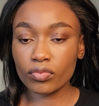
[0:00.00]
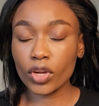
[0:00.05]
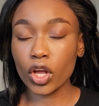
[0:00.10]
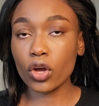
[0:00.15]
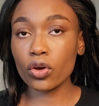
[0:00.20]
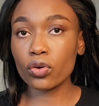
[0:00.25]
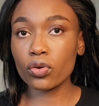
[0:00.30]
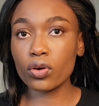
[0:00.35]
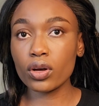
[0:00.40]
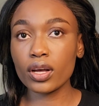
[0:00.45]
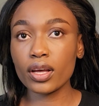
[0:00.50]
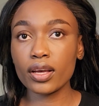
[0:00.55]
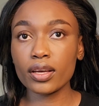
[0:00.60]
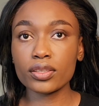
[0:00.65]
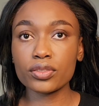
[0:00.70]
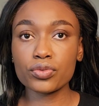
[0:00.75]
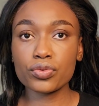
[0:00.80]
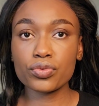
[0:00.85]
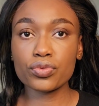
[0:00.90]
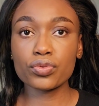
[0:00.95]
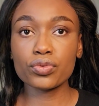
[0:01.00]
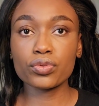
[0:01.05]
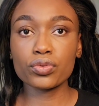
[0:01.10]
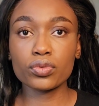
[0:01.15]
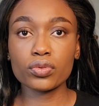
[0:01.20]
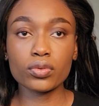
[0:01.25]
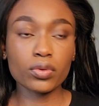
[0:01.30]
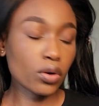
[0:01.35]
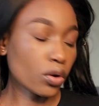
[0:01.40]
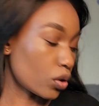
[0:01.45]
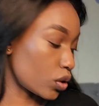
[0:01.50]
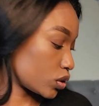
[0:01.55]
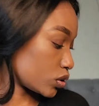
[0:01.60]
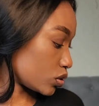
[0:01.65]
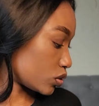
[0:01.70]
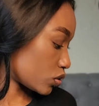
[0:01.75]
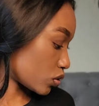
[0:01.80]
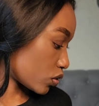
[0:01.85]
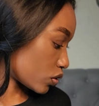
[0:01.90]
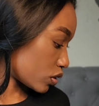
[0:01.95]
go ahead to
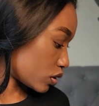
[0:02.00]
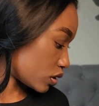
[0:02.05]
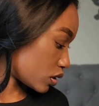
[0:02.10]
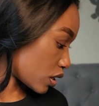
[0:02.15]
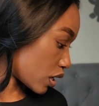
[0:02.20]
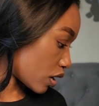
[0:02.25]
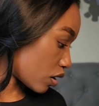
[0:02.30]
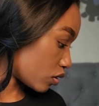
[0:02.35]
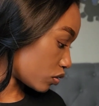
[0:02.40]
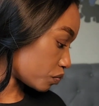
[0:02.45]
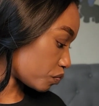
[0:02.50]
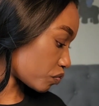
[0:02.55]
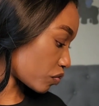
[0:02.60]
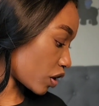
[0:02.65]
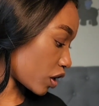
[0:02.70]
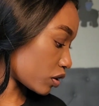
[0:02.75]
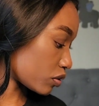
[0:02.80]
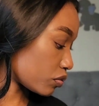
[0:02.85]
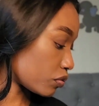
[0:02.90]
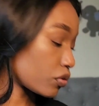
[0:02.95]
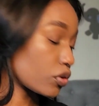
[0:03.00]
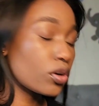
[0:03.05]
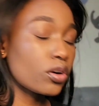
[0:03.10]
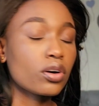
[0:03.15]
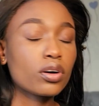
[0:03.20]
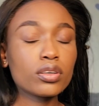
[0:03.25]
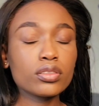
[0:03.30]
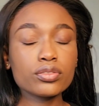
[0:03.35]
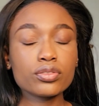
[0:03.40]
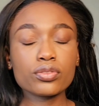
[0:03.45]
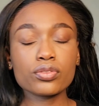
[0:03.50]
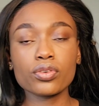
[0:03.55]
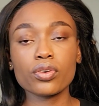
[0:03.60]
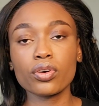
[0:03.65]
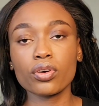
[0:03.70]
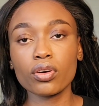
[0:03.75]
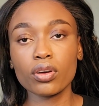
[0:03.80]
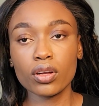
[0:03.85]
contour now. And for contour